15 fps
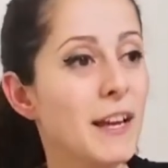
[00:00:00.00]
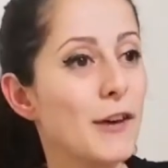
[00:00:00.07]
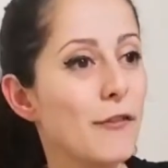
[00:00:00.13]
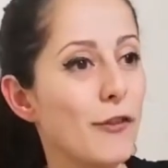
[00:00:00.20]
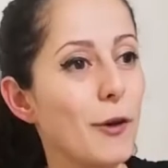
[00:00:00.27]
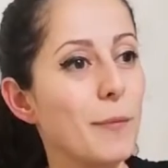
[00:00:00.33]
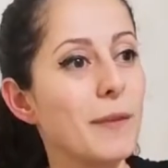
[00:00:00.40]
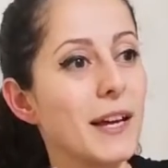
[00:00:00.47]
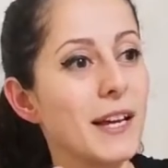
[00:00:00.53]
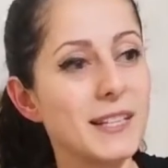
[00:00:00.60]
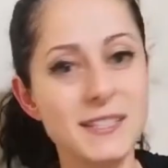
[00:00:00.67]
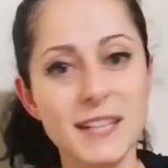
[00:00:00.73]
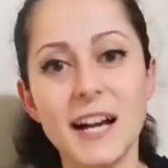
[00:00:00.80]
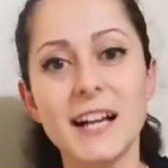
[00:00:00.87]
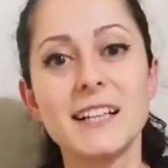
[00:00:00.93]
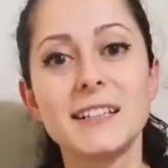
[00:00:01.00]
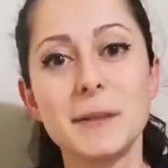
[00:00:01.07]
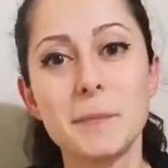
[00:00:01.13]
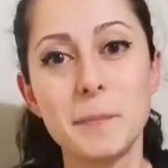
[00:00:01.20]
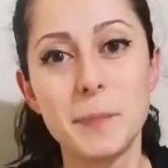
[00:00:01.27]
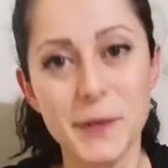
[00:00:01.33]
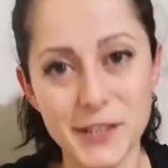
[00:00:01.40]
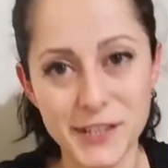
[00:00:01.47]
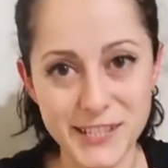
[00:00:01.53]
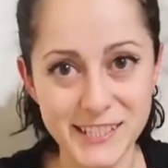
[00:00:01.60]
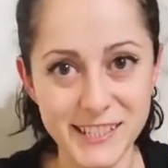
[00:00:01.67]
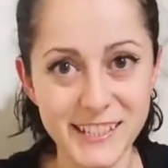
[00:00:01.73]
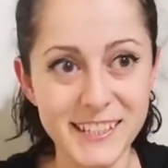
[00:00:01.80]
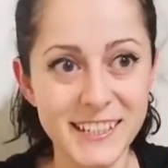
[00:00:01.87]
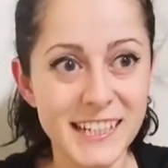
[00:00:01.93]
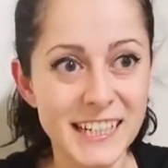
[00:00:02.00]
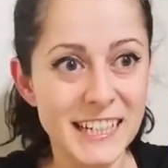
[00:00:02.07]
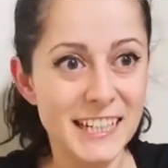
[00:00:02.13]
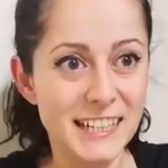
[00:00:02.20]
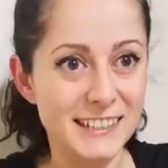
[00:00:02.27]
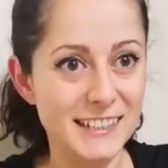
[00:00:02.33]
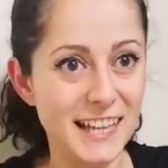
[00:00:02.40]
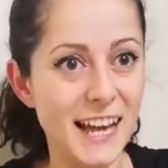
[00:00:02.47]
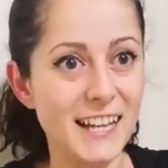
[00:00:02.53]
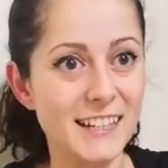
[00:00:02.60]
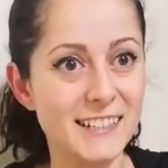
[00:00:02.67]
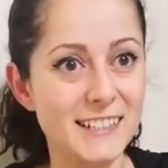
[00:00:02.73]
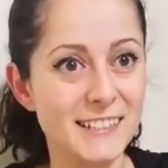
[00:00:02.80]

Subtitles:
from exactly the person that,